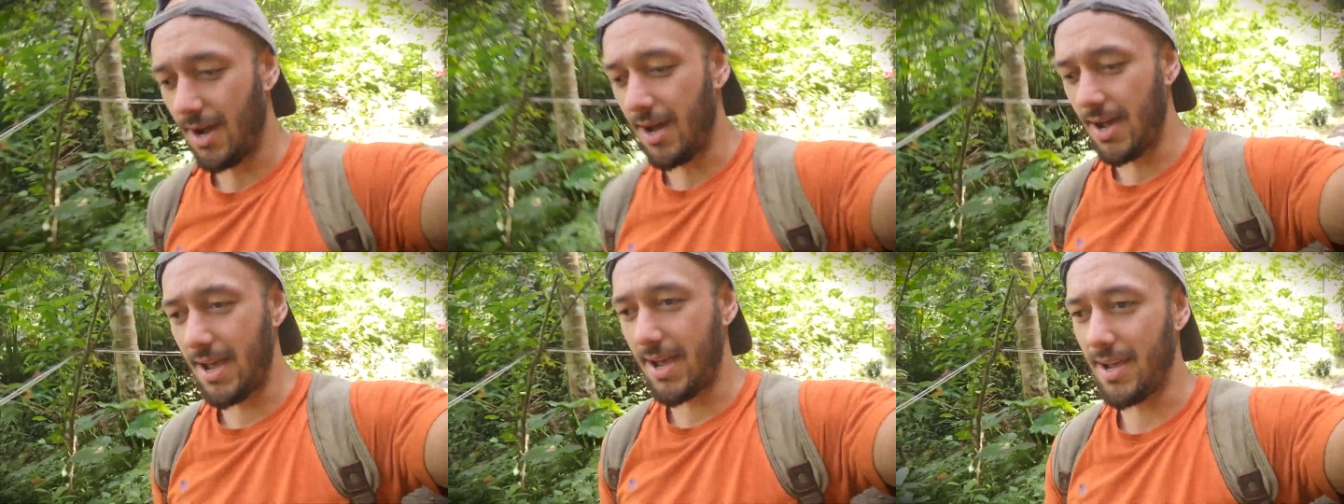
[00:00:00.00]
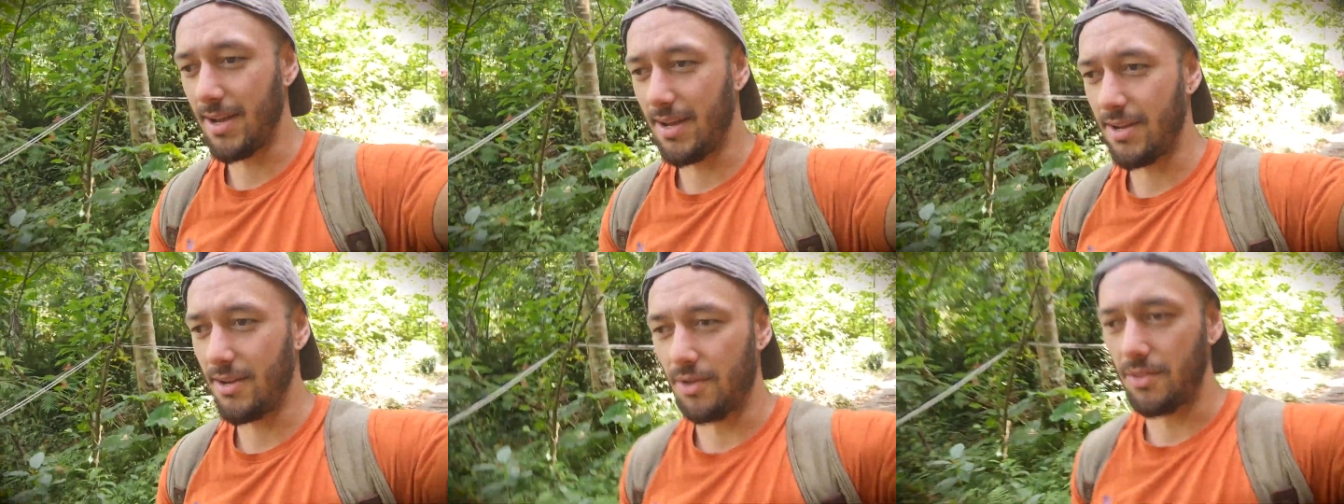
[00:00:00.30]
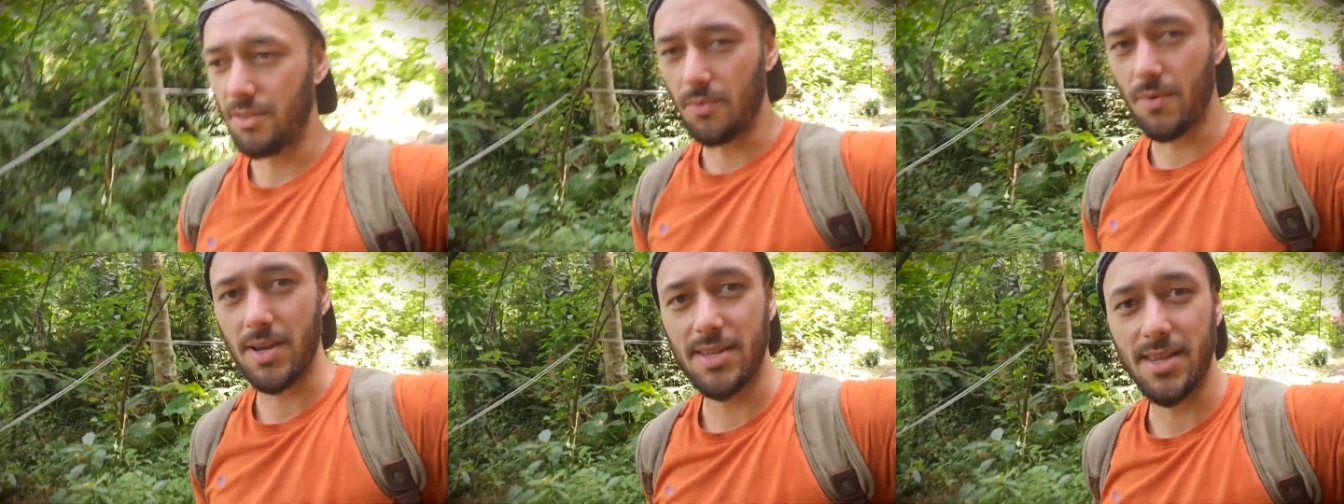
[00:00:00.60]
and on
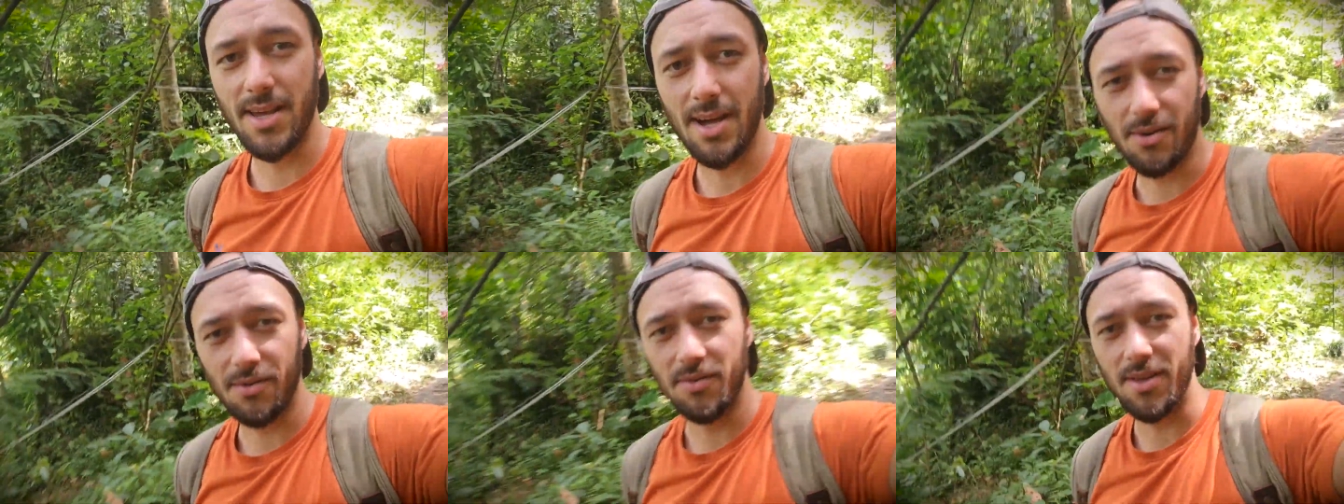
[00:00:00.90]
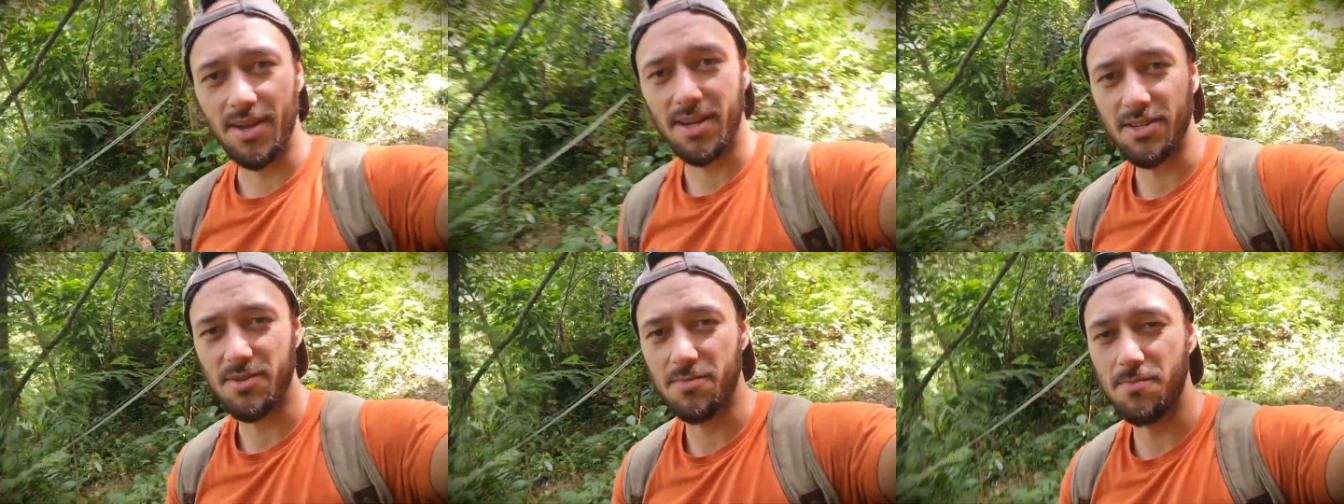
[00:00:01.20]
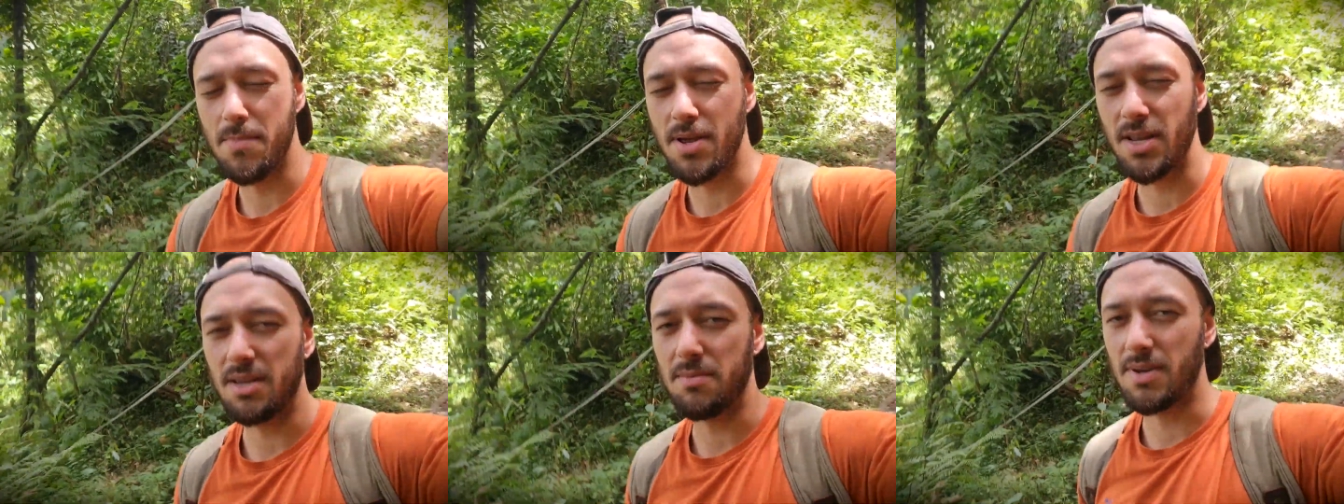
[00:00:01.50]
the way down there's
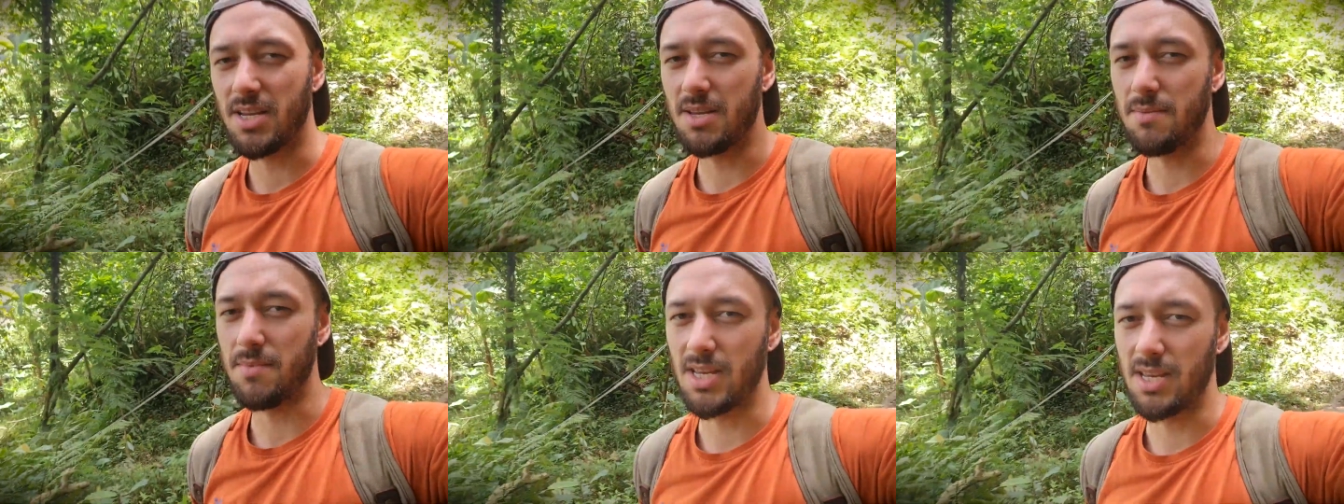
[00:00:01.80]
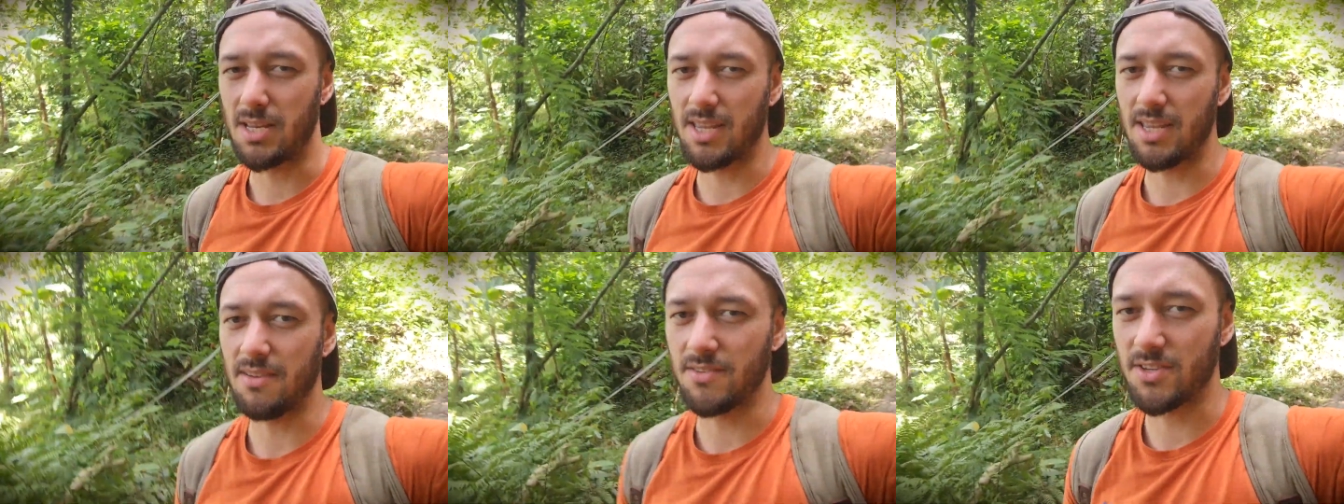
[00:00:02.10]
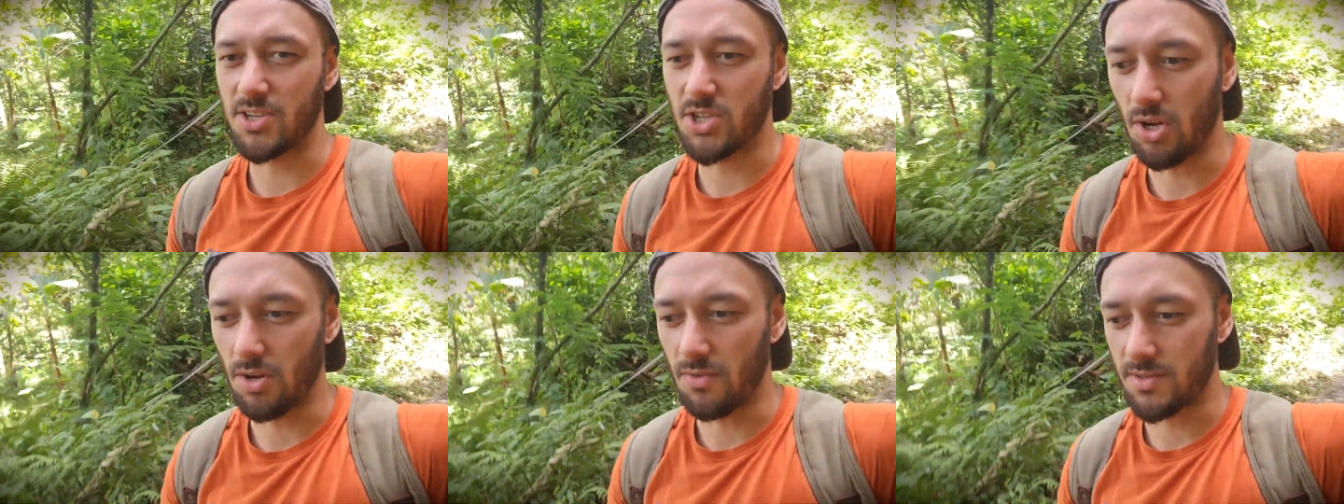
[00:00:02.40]
many, many, many gift
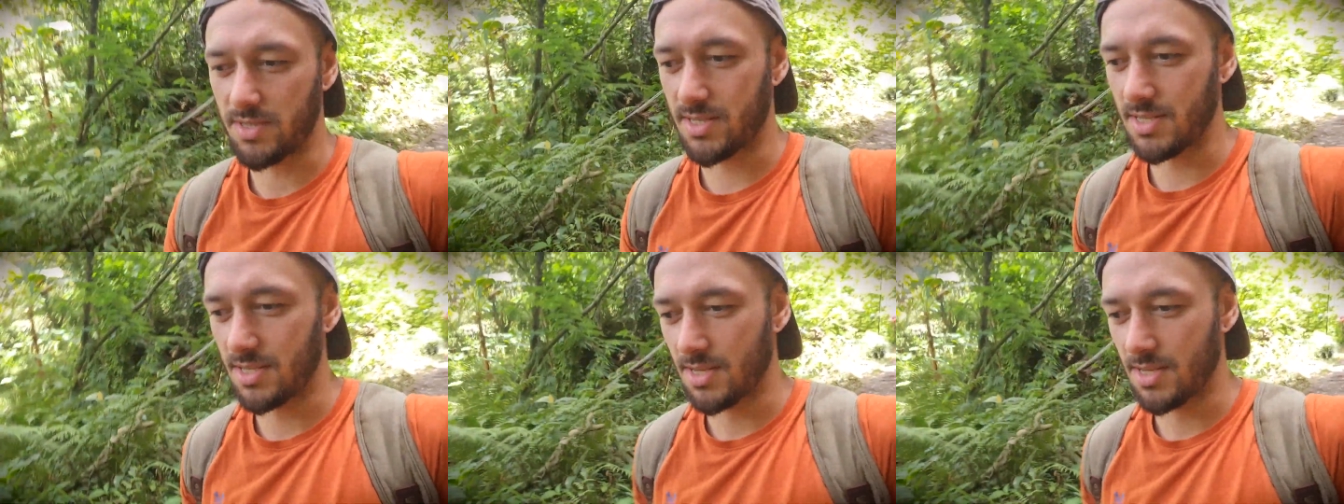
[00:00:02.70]
shops.